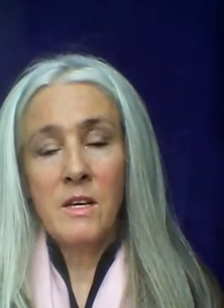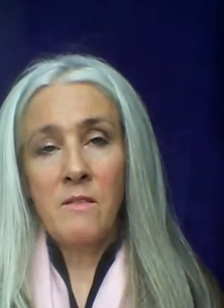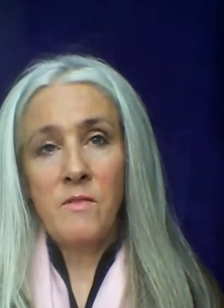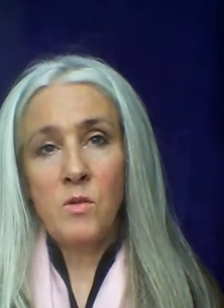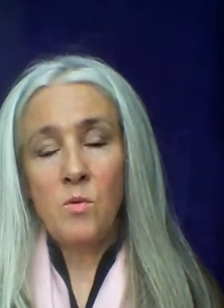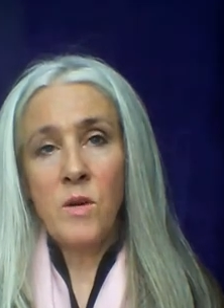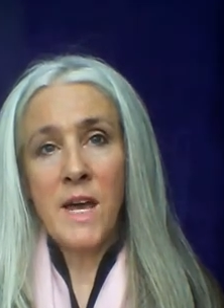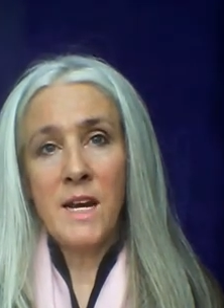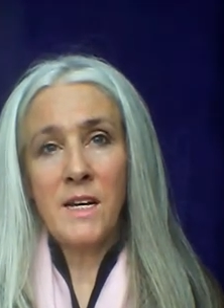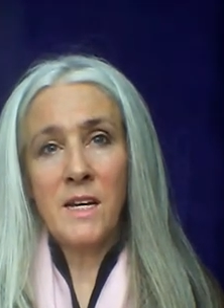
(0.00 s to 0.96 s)
if it's
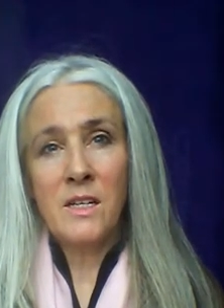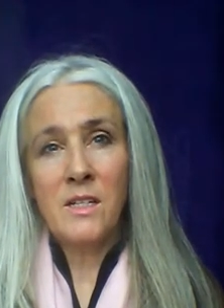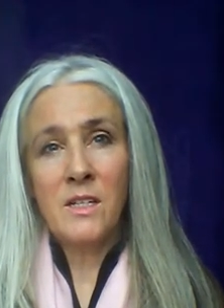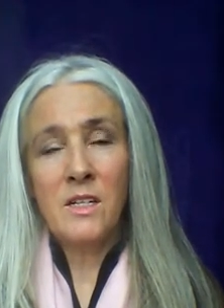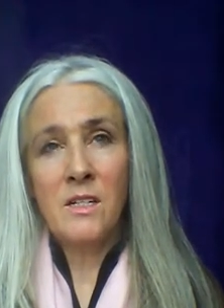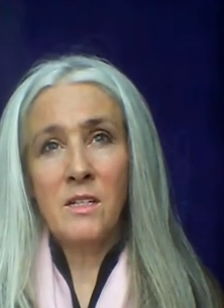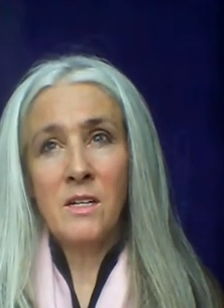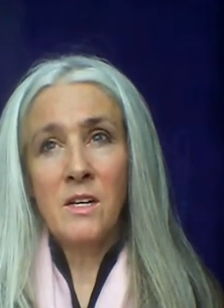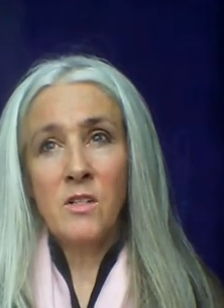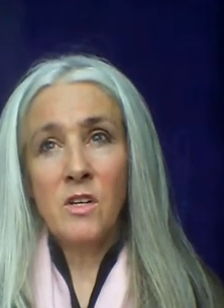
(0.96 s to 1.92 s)
organic, can
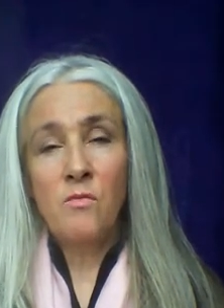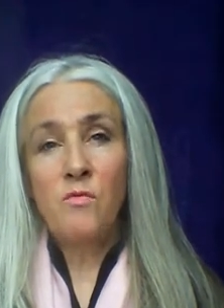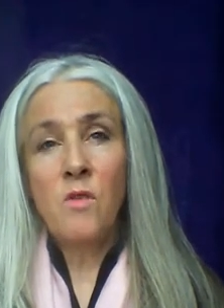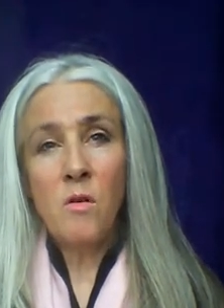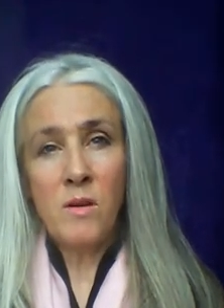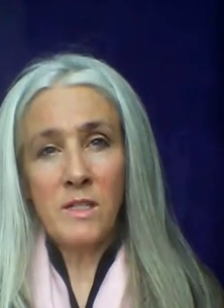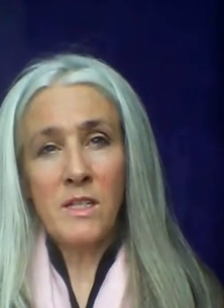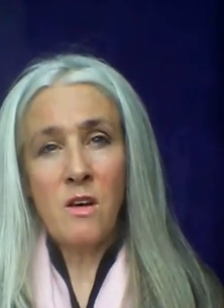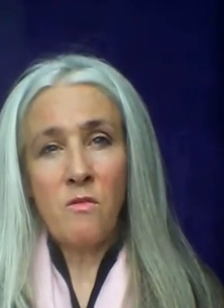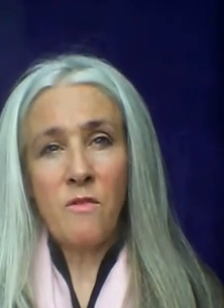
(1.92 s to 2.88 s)
roll
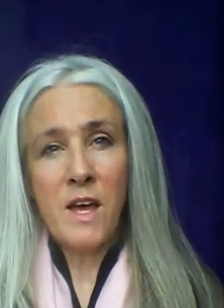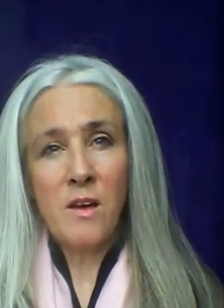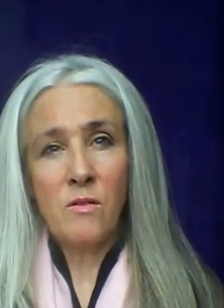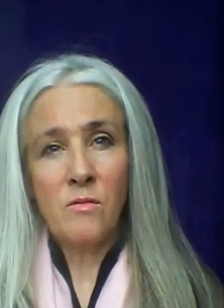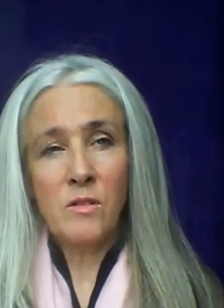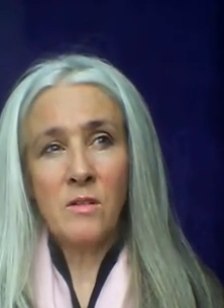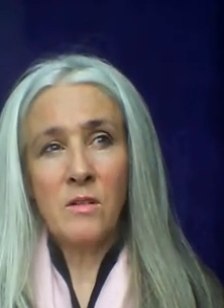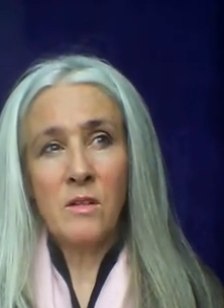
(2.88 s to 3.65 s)
itself out.